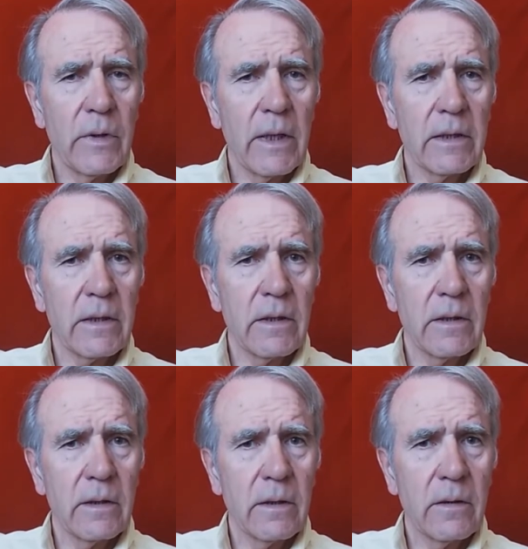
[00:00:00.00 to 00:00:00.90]
we ask,
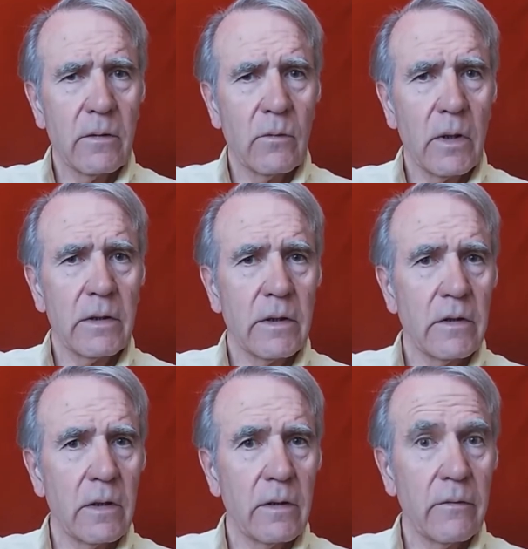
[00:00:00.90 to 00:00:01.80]
what
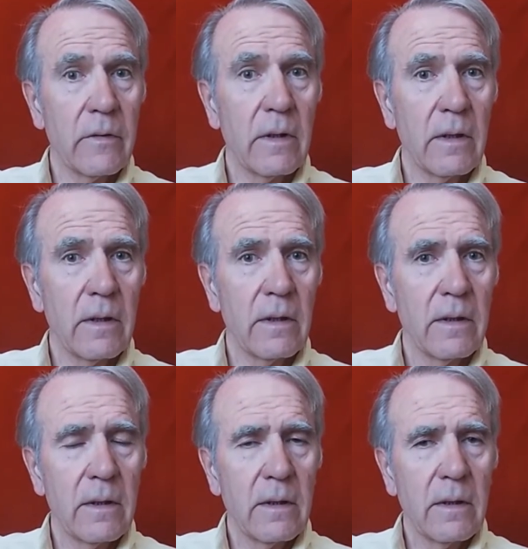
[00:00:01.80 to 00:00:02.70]
is love?
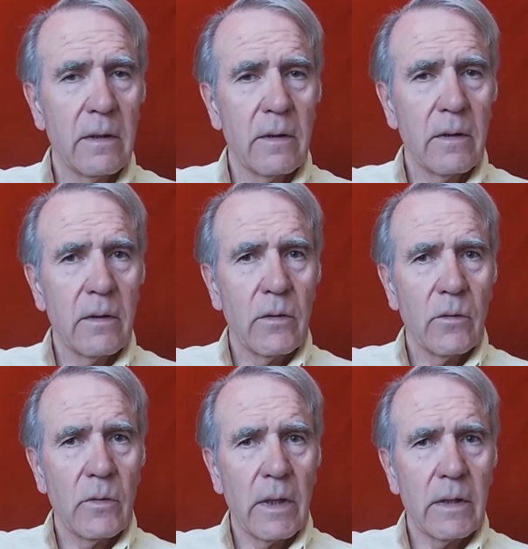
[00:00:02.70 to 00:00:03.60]

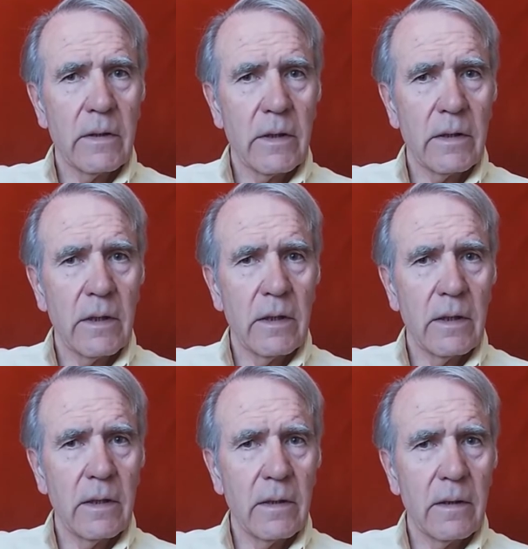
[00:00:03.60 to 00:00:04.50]
We are
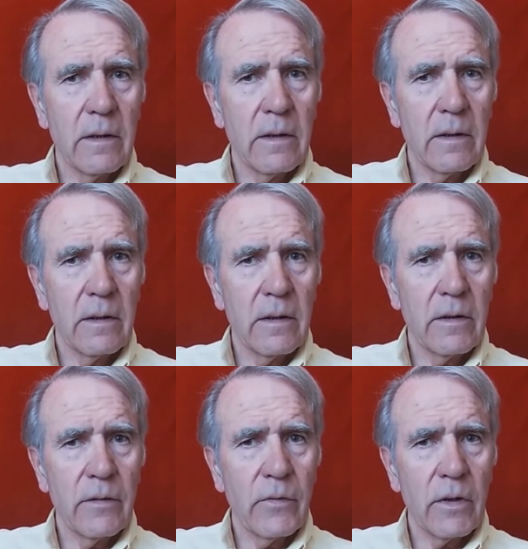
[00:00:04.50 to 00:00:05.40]
certainly
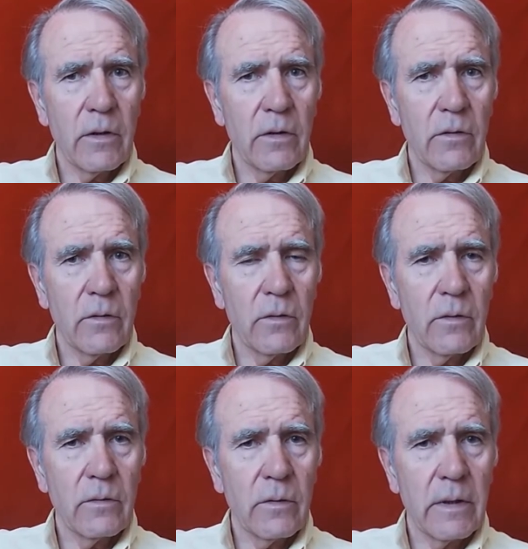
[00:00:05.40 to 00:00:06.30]
difficult
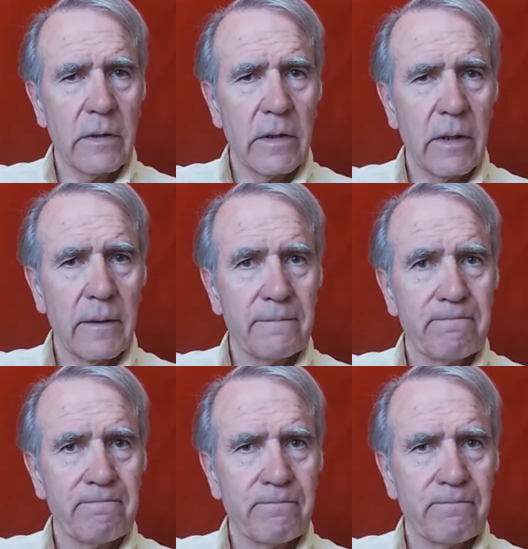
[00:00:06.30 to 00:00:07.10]
to answer.